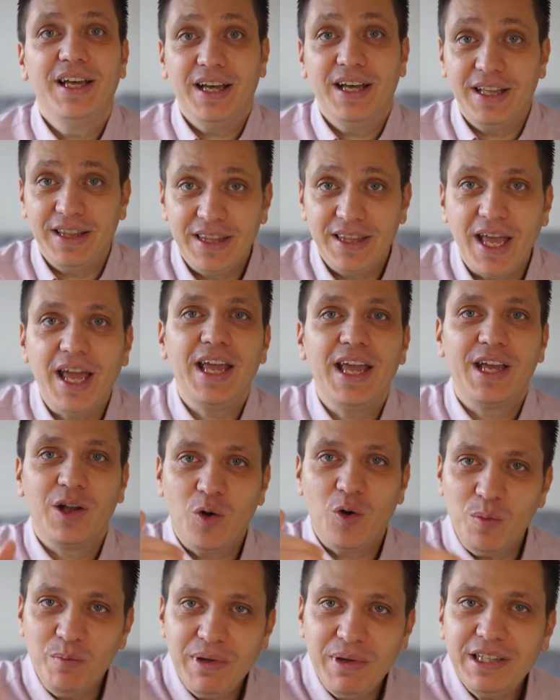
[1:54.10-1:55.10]
and they
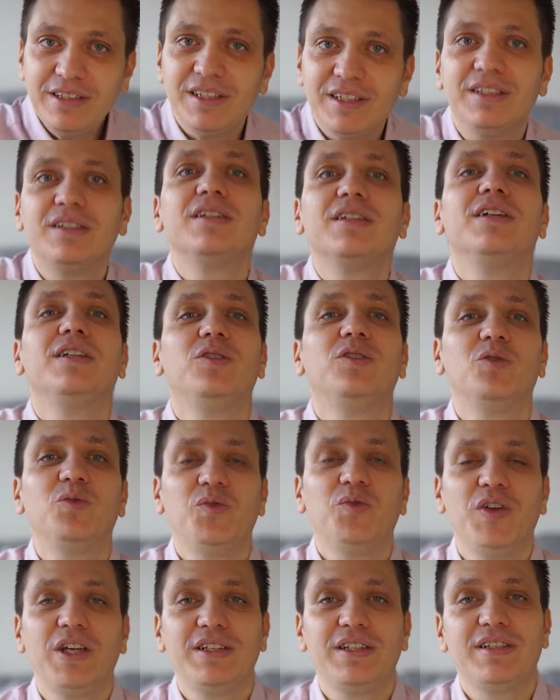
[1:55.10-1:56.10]
committed to
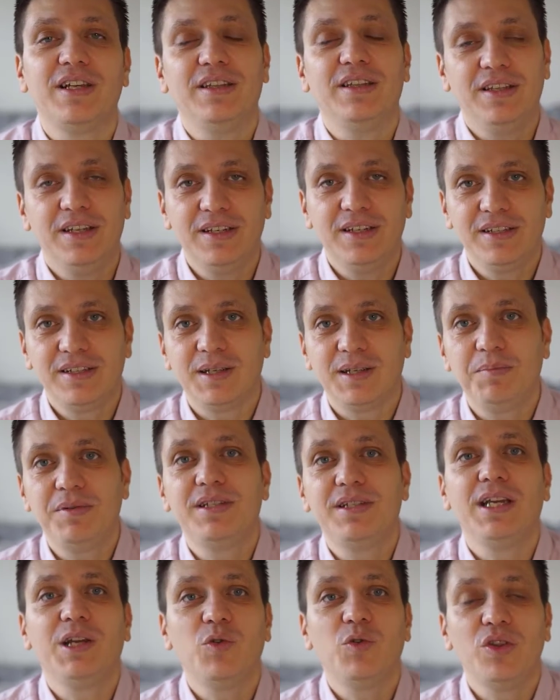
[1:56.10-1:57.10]
fix that in a
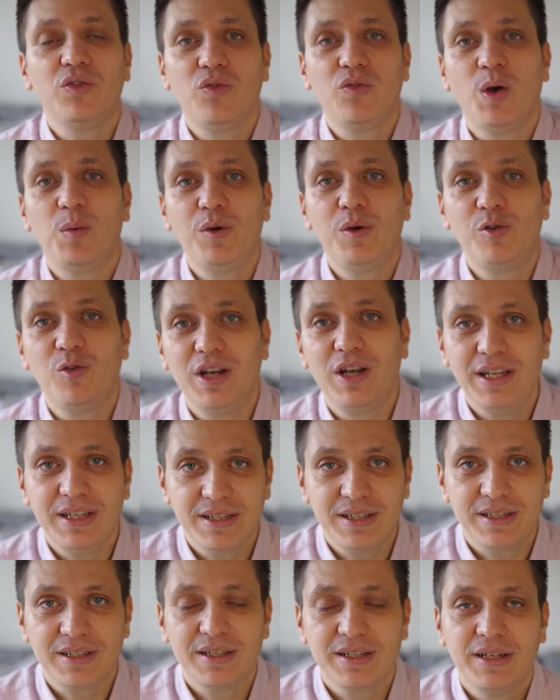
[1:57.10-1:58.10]
subsequent firmware
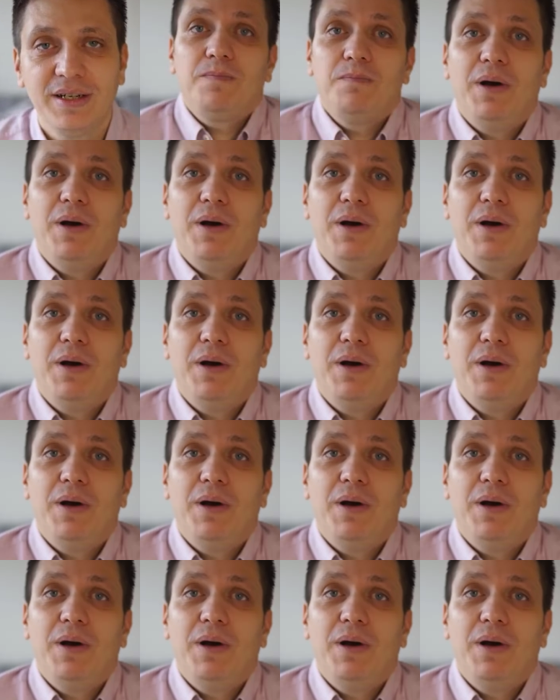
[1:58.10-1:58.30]
release.